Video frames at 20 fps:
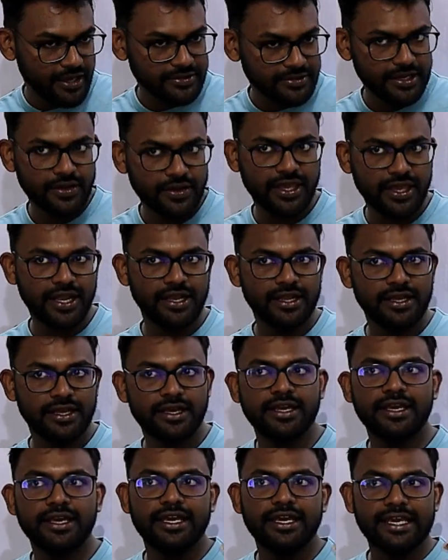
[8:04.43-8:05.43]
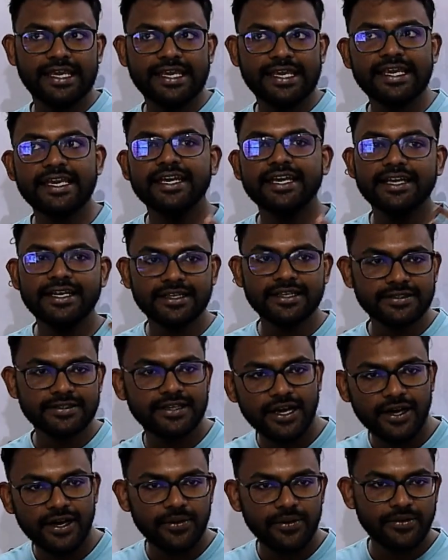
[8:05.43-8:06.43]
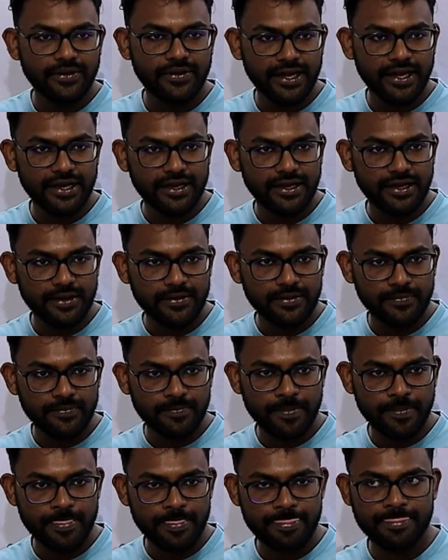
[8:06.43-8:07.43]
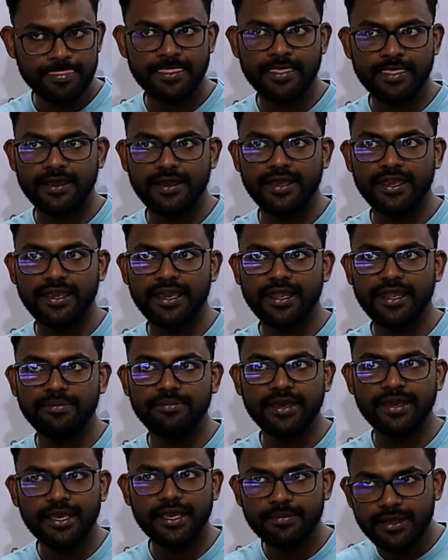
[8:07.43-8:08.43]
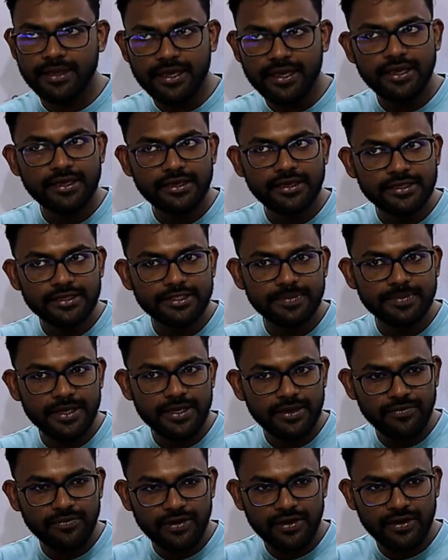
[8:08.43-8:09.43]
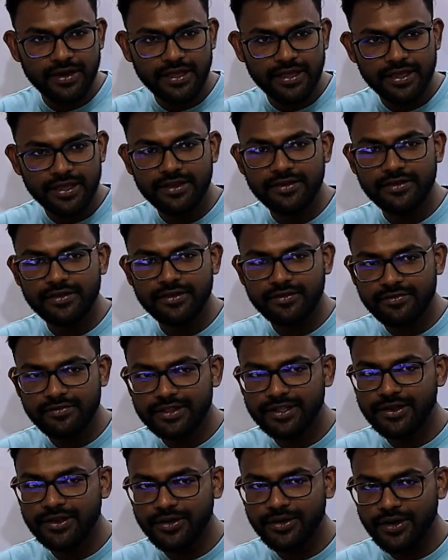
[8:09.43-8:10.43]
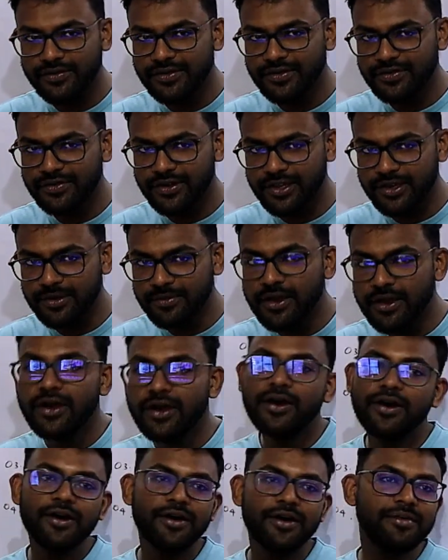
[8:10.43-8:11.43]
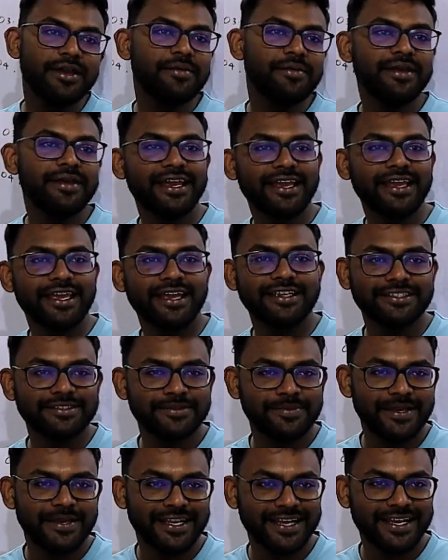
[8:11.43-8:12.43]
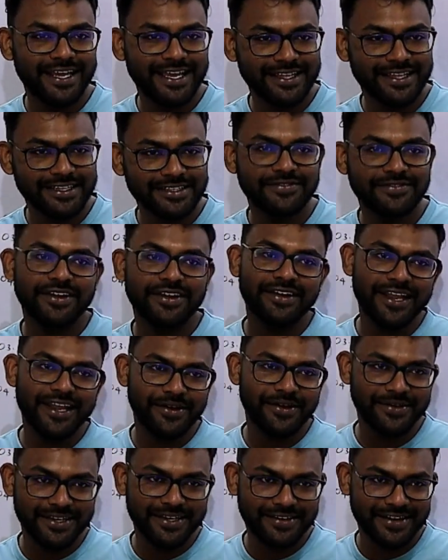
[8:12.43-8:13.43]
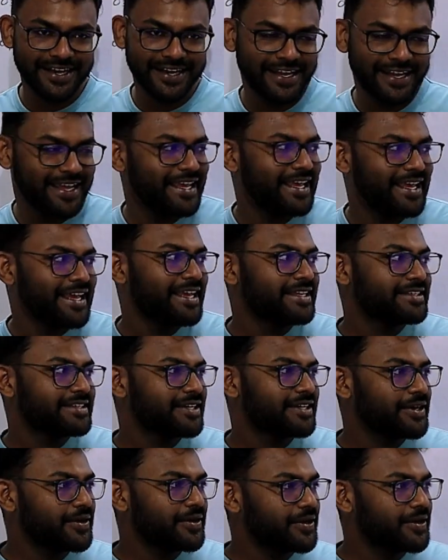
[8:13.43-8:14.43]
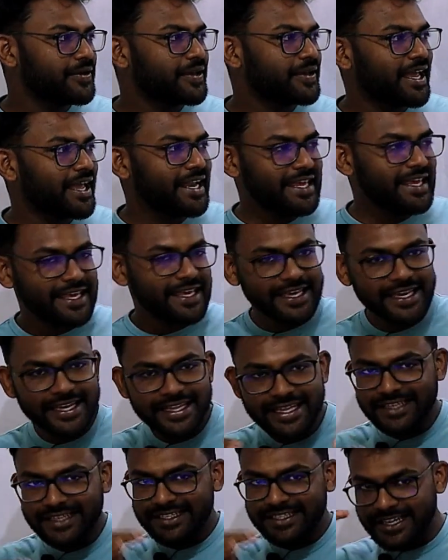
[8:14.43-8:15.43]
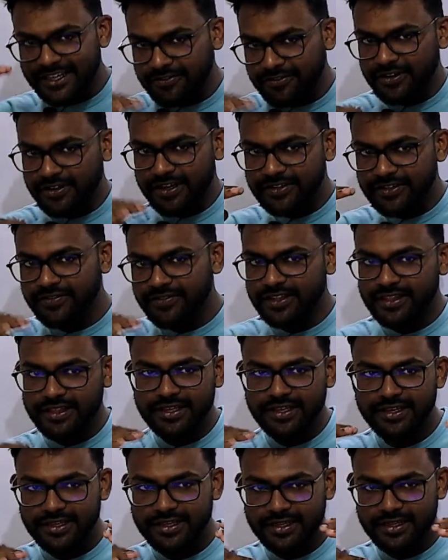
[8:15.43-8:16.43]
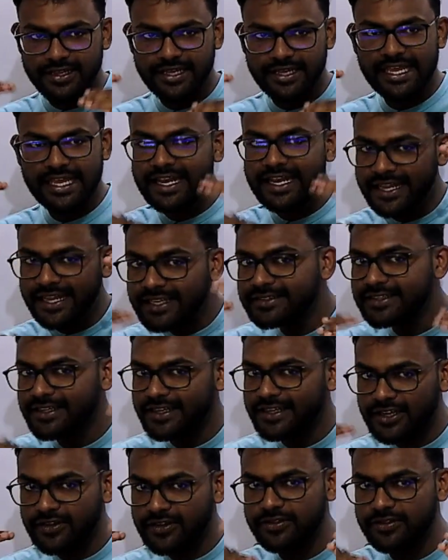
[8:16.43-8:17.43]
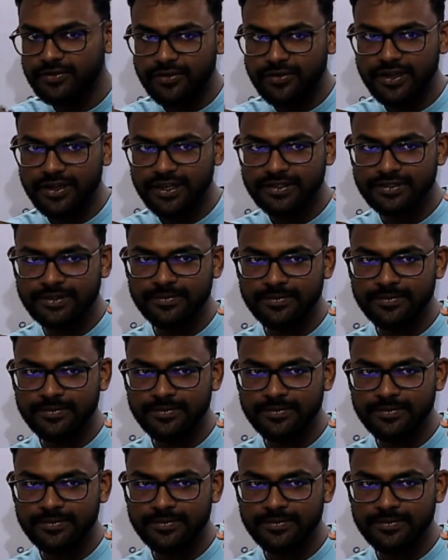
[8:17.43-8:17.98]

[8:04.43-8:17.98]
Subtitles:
Now you can hear a sound right now. I can maybe speak very with a lower volume, or maybe I can speak like this very louder, right? So you can hear there's a difference with the intensity of the voice.